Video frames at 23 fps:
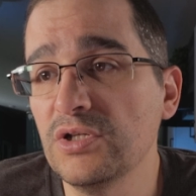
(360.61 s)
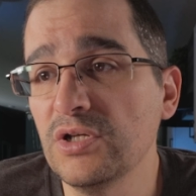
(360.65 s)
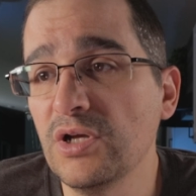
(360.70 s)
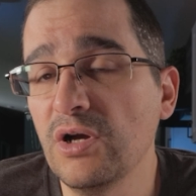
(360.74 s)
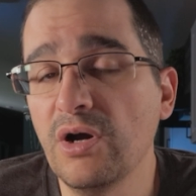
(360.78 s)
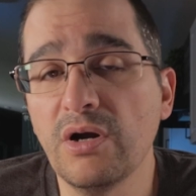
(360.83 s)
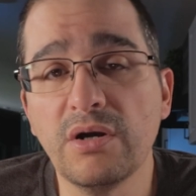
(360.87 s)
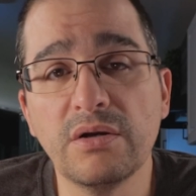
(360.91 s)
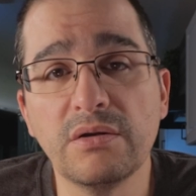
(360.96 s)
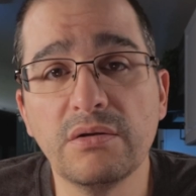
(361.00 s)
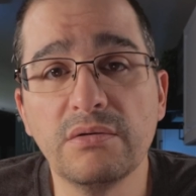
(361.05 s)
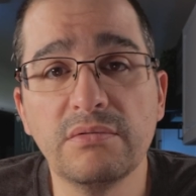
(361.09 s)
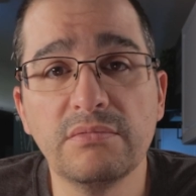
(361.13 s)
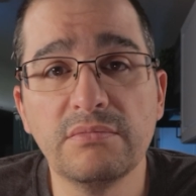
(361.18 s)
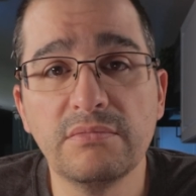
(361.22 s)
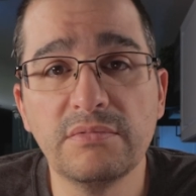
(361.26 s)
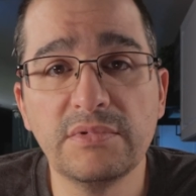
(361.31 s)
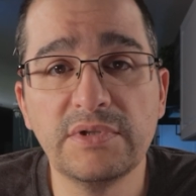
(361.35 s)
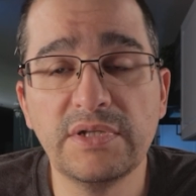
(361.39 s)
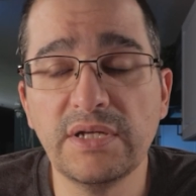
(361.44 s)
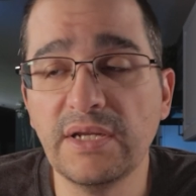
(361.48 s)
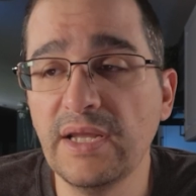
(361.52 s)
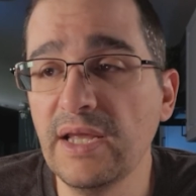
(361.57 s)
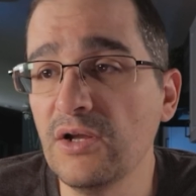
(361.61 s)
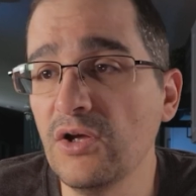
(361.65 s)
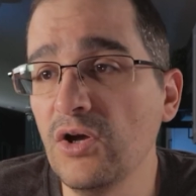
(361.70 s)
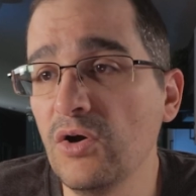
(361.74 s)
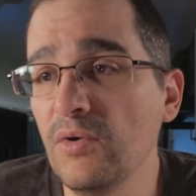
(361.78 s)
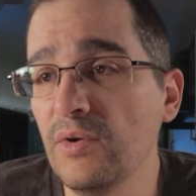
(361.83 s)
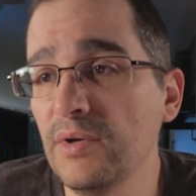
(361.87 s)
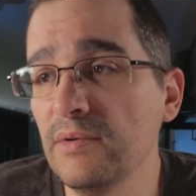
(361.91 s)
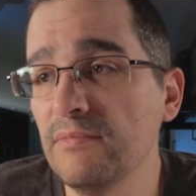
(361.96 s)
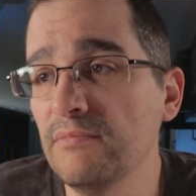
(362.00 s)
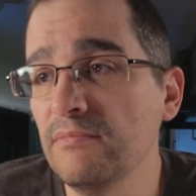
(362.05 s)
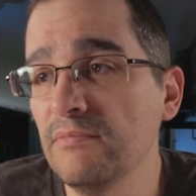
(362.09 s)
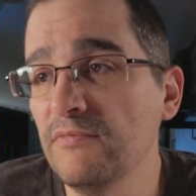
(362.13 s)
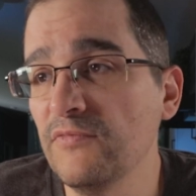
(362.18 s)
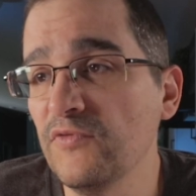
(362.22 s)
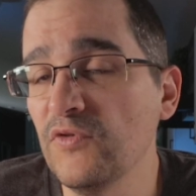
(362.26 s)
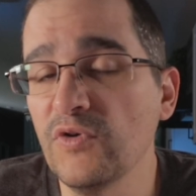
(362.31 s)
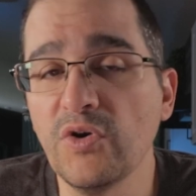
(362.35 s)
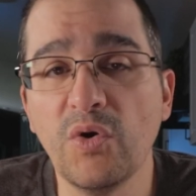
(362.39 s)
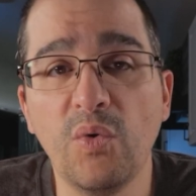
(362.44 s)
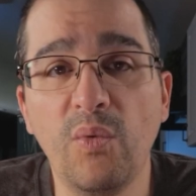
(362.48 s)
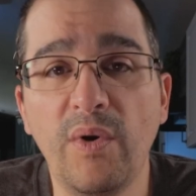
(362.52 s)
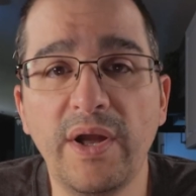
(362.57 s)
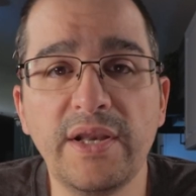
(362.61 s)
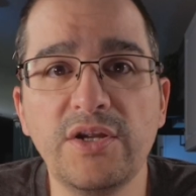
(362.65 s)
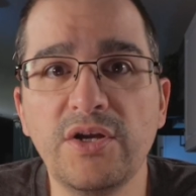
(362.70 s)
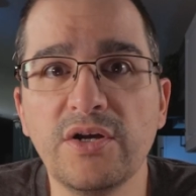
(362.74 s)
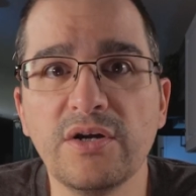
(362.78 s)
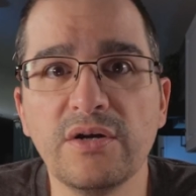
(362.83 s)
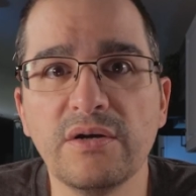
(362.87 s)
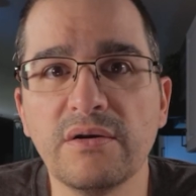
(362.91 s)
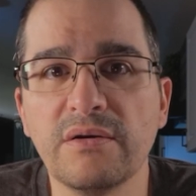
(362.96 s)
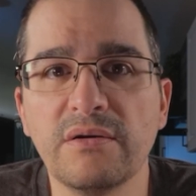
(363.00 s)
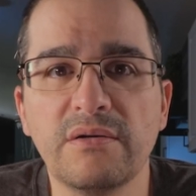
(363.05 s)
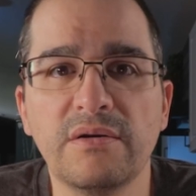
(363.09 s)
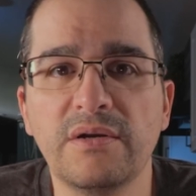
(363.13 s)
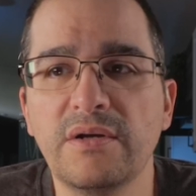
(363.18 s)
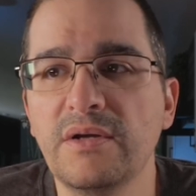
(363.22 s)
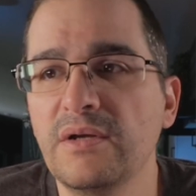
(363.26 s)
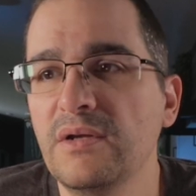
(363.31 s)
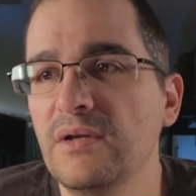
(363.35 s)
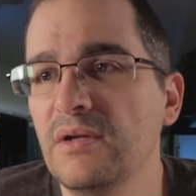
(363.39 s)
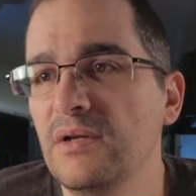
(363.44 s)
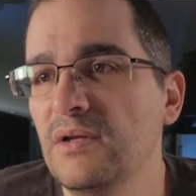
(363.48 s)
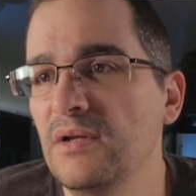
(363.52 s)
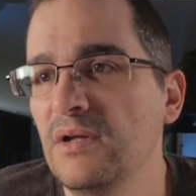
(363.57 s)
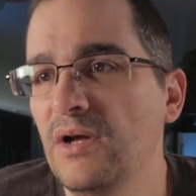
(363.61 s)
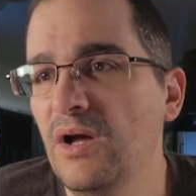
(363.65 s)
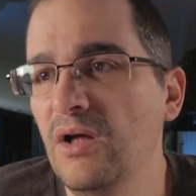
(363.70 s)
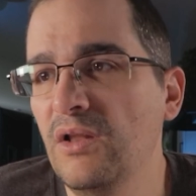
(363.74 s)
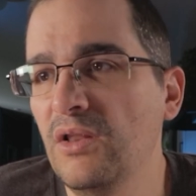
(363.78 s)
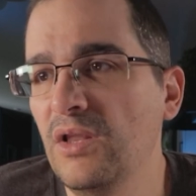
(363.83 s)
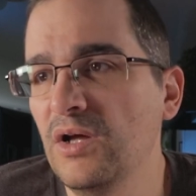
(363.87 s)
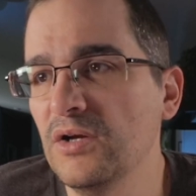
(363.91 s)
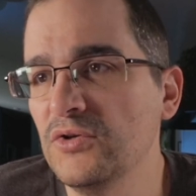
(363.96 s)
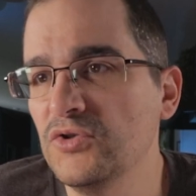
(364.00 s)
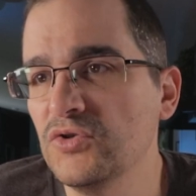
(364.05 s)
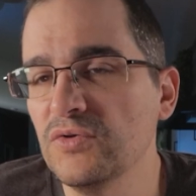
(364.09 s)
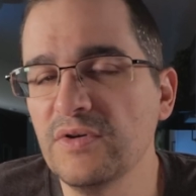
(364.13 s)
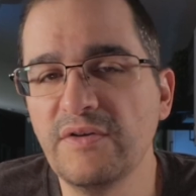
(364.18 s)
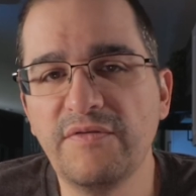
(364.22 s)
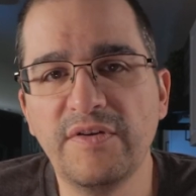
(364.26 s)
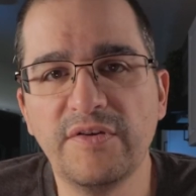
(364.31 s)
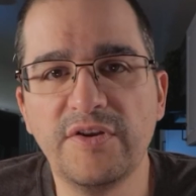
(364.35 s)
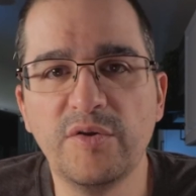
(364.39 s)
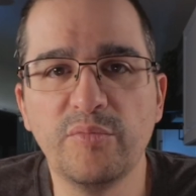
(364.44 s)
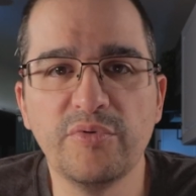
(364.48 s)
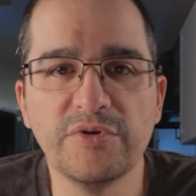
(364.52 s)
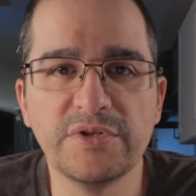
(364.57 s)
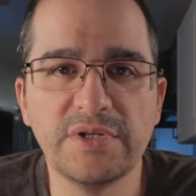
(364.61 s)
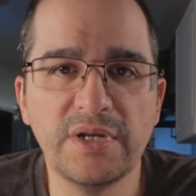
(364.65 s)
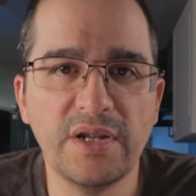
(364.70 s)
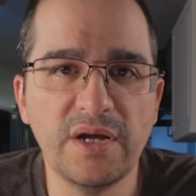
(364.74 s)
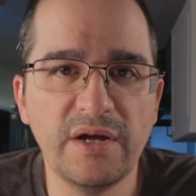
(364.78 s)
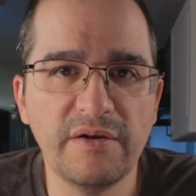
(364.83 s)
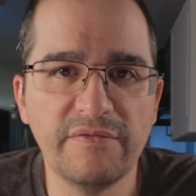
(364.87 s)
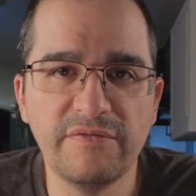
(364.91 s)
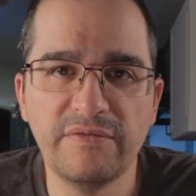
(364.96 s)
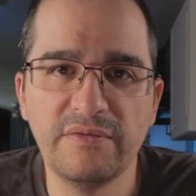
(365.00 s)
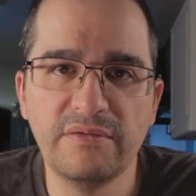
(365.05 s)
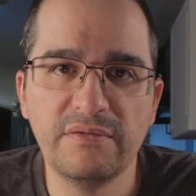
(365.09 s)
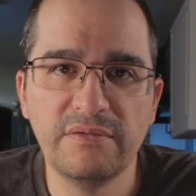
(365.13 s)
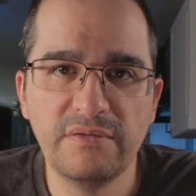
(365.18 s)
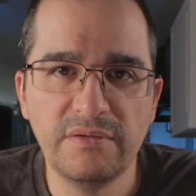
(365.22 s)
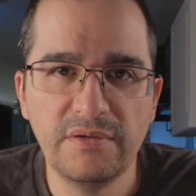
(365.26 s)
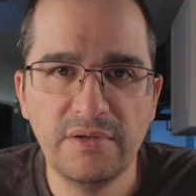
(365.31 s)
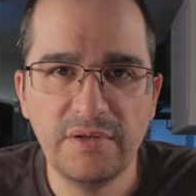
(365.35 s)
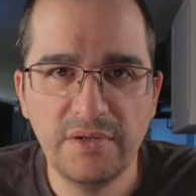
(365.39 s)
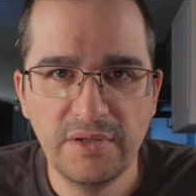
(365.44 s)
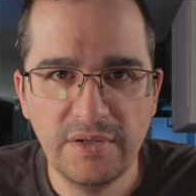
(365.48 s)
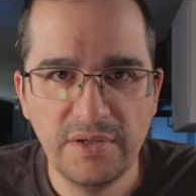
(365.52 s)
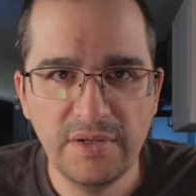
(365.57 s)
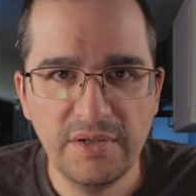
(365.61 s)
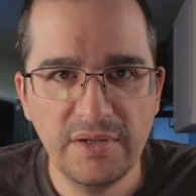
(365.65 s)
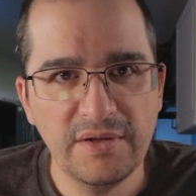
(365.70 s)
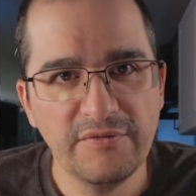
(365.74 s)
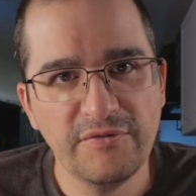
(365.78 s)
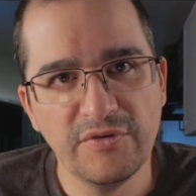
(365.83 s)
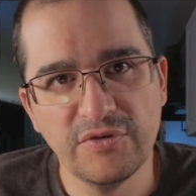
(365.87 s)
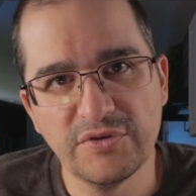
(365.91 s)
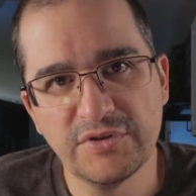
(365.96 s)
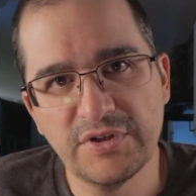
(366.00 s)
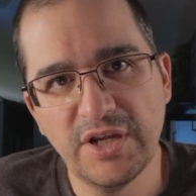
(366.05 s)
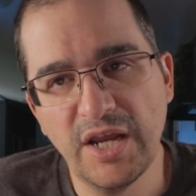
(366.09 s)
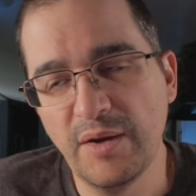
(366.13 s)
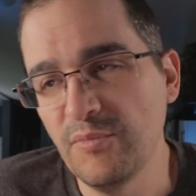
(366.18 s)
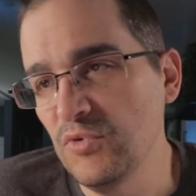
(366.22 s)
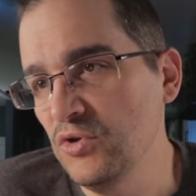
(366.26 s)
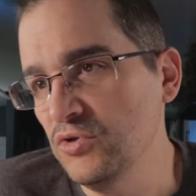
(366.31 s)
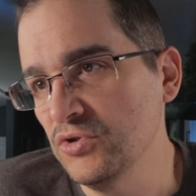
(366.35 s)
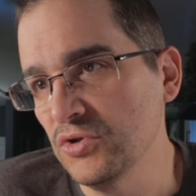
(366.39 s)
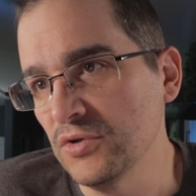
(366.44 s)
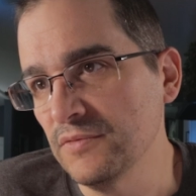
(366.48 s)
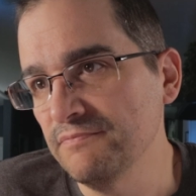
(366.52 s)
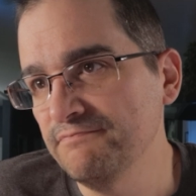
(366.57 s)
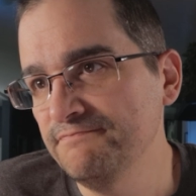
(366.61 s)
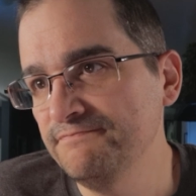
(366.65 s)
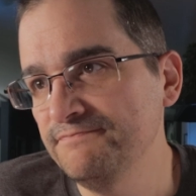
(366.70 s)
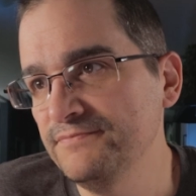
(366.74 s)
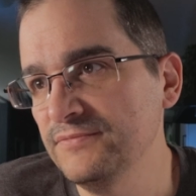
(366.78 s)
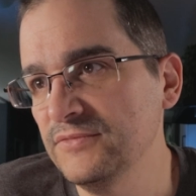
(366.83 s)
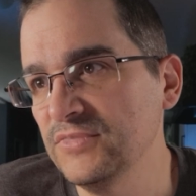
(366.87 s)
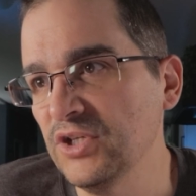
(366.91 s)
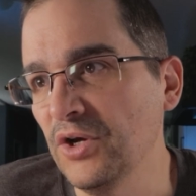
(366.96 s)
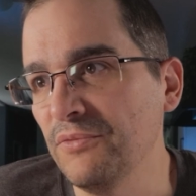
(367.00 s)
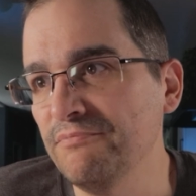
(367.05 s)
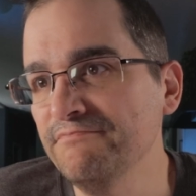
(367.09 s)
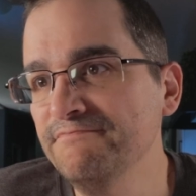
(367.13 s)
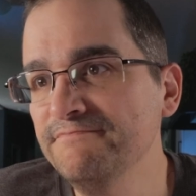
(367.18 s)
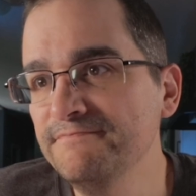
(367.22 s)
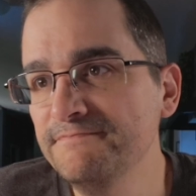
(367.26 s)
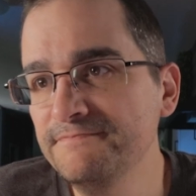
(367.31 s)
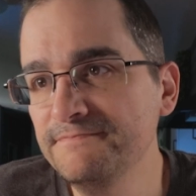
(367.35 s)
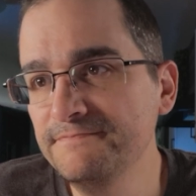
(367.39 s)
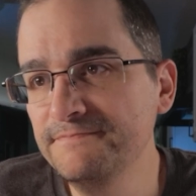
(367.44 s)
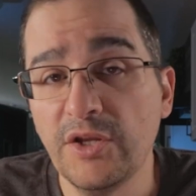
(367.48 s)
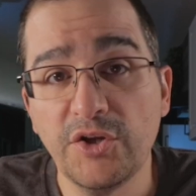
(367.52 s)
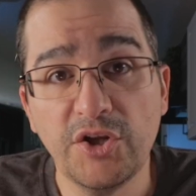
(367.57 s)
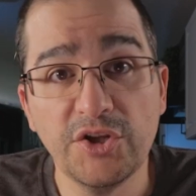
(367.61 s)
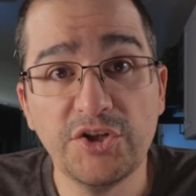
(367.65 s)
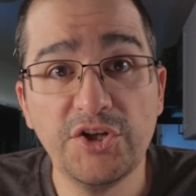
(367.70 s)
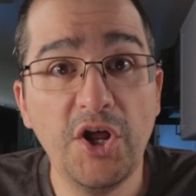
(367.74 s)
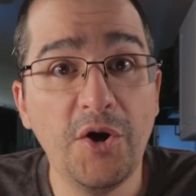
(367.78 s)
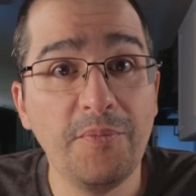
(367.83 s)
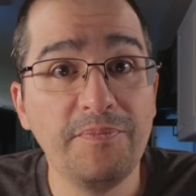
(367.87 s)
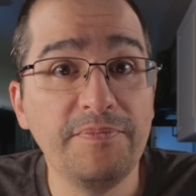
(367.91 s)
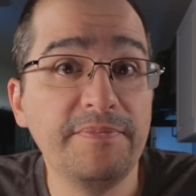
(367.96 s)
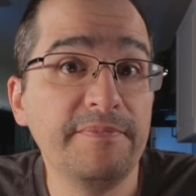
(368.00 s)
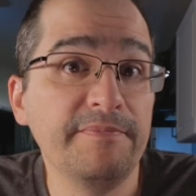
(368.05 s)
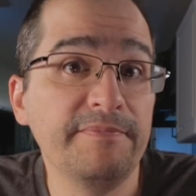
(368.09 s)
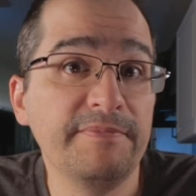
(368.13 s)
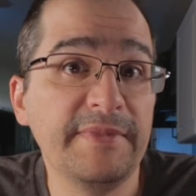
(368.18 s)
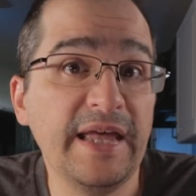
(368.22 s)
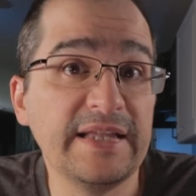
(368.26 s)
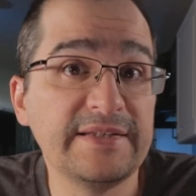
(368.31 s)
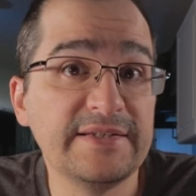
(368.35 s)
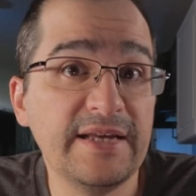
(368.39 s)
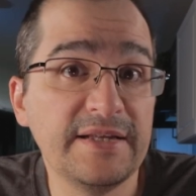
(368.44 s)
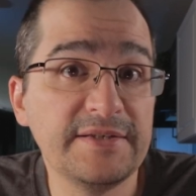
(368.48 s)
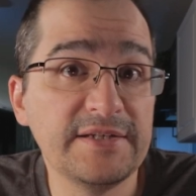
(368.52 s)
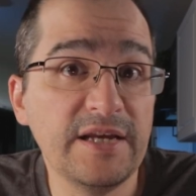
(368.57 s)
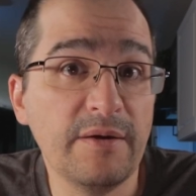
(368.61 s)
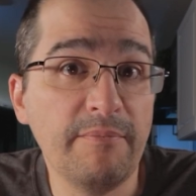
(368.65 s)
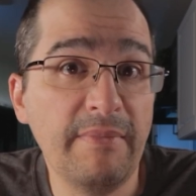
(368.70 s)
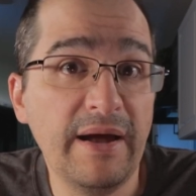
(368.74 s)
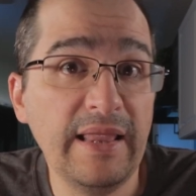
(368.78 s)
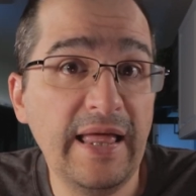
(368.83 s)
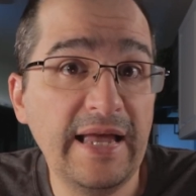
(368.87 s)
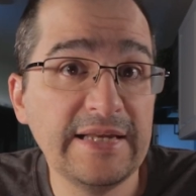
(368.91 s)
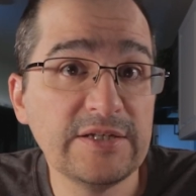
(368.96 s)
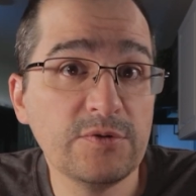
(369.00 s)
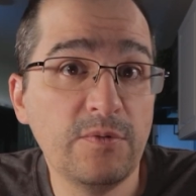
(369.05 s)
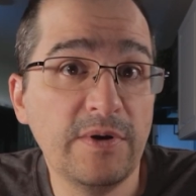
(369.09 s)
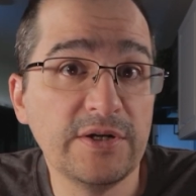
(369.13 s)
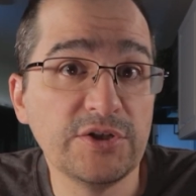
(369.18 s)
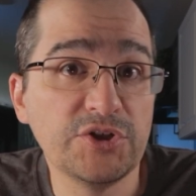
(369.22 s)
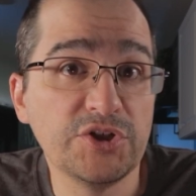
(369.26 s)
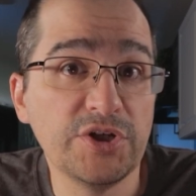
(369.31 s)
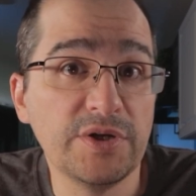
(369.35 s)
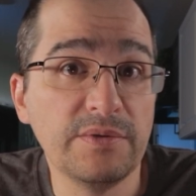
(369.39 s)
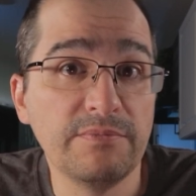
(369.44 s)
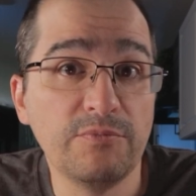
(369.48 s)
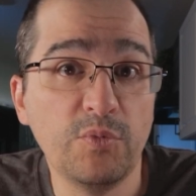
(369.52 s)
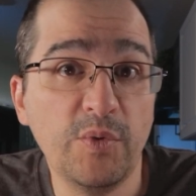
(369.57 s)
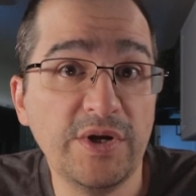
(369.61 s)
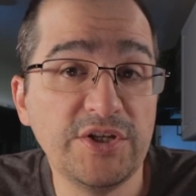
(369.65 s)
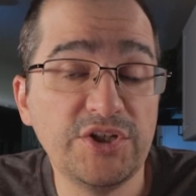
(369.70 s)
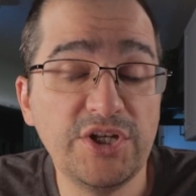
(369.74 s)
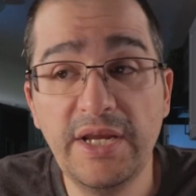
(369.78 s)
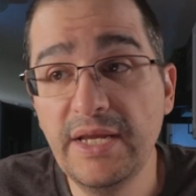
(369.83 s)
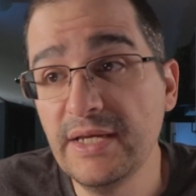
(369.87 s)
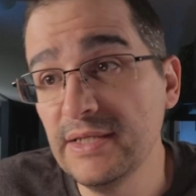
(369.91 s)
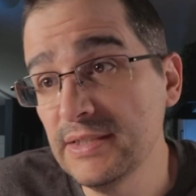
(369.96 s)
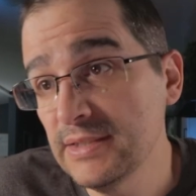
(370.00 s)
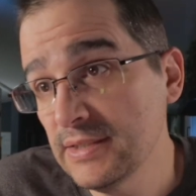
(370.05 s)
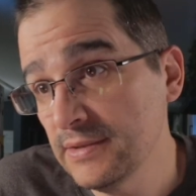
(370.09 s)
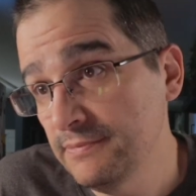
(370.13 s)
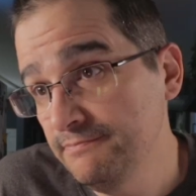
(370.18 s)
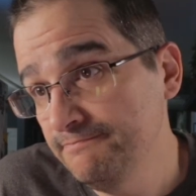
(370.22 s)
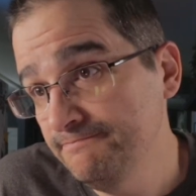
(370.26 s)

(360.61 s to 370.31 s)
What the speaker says: the card to get going for a 1 year, all luxury 50% off, first time user. So, good to know. That sets up my last question, which is,